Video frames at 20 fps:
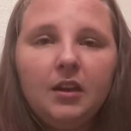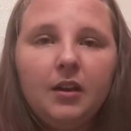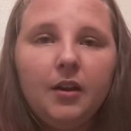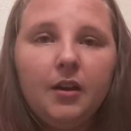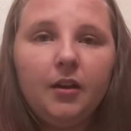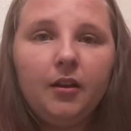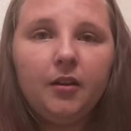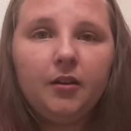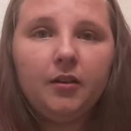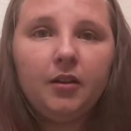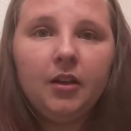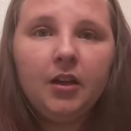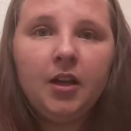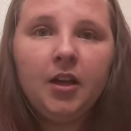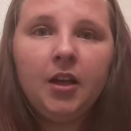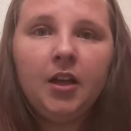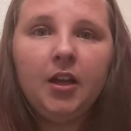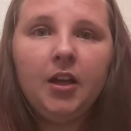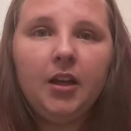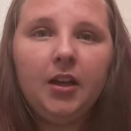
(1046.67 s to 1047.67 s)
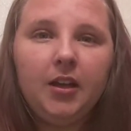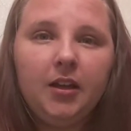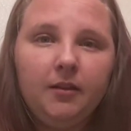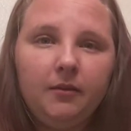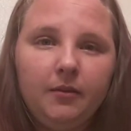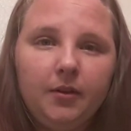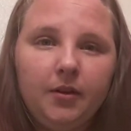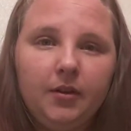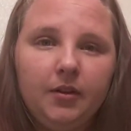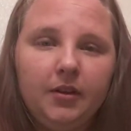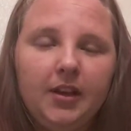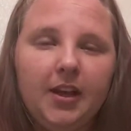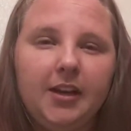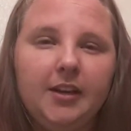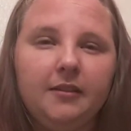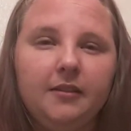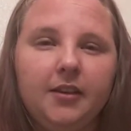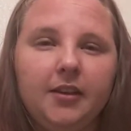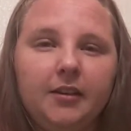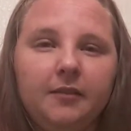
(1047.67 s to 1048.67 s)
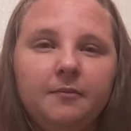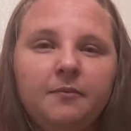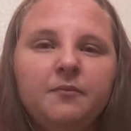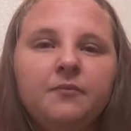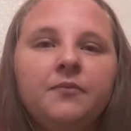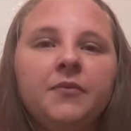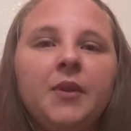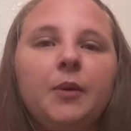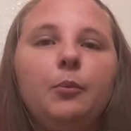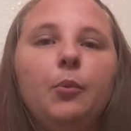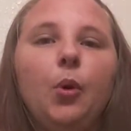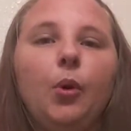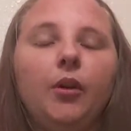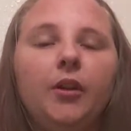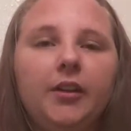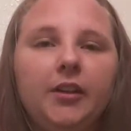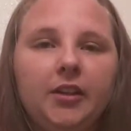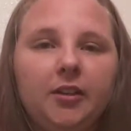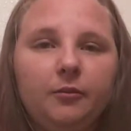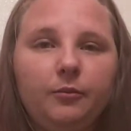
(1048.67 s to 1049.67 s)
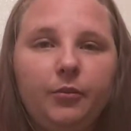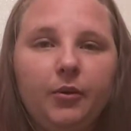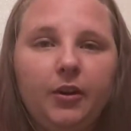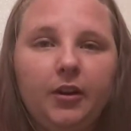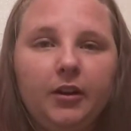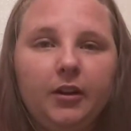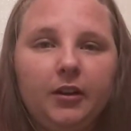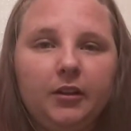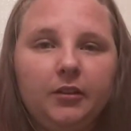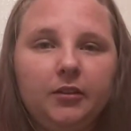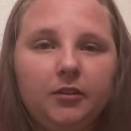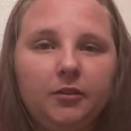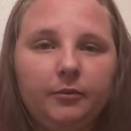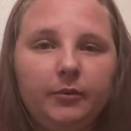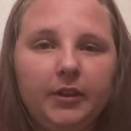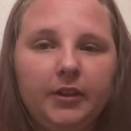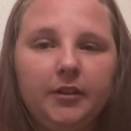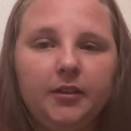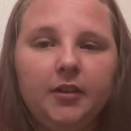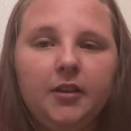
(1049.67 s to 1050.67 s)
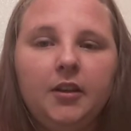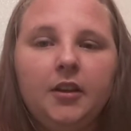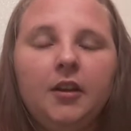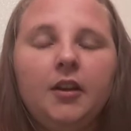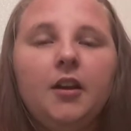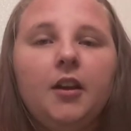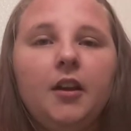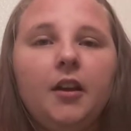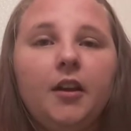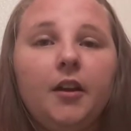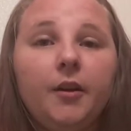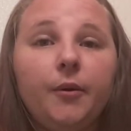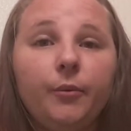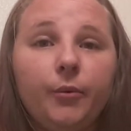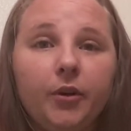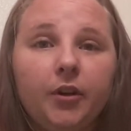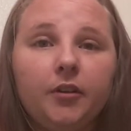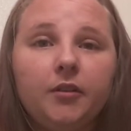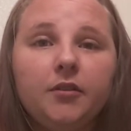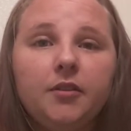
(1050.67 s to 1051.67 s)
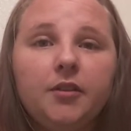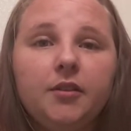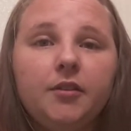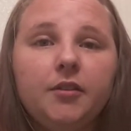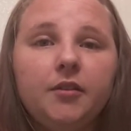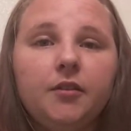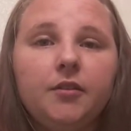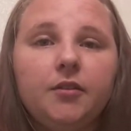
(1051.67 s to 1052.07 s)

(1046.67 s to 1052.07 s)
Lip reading: and kind of like pulling it apart a little bit worked.